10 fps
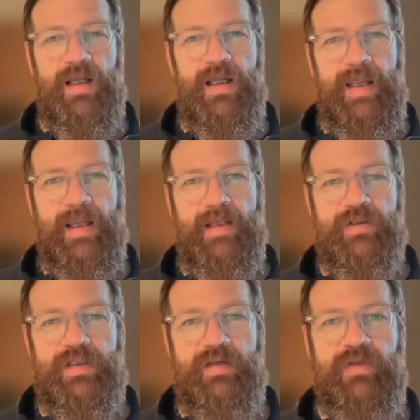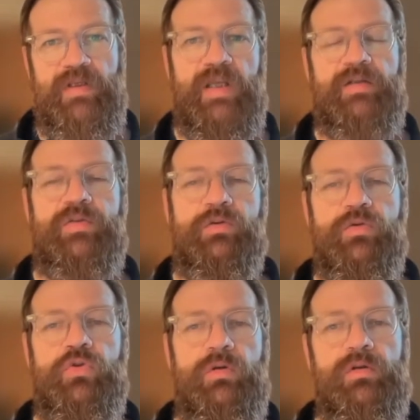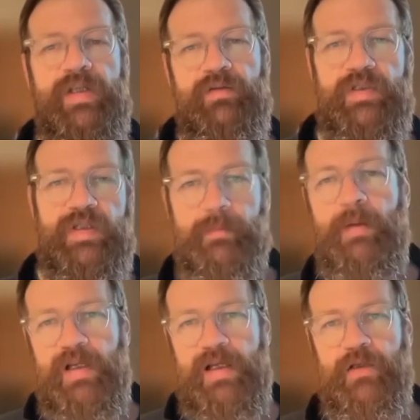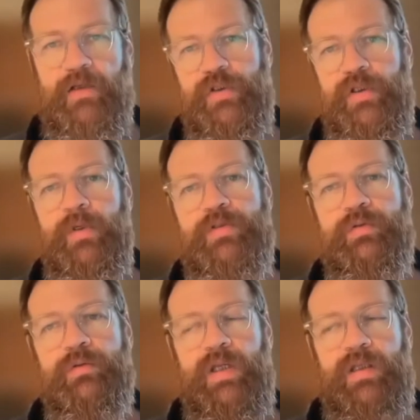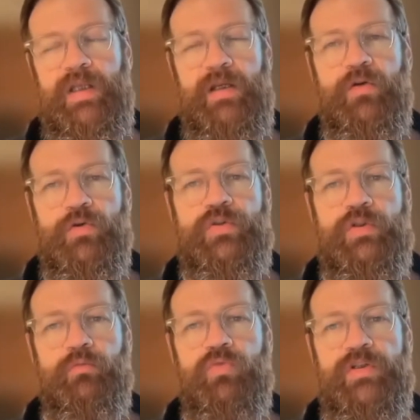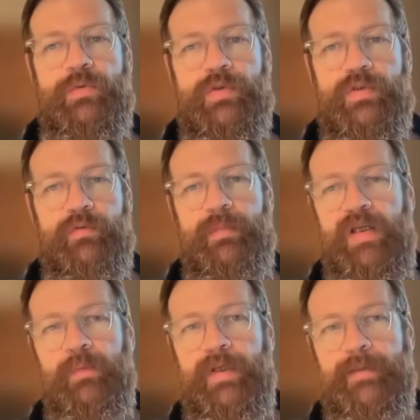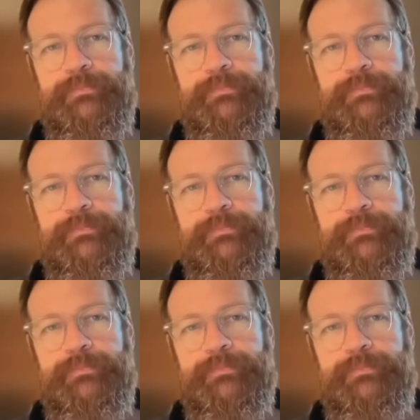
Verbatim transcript: and giving that control in and in the public cloud should they want to, and they can consume resources from anywhere.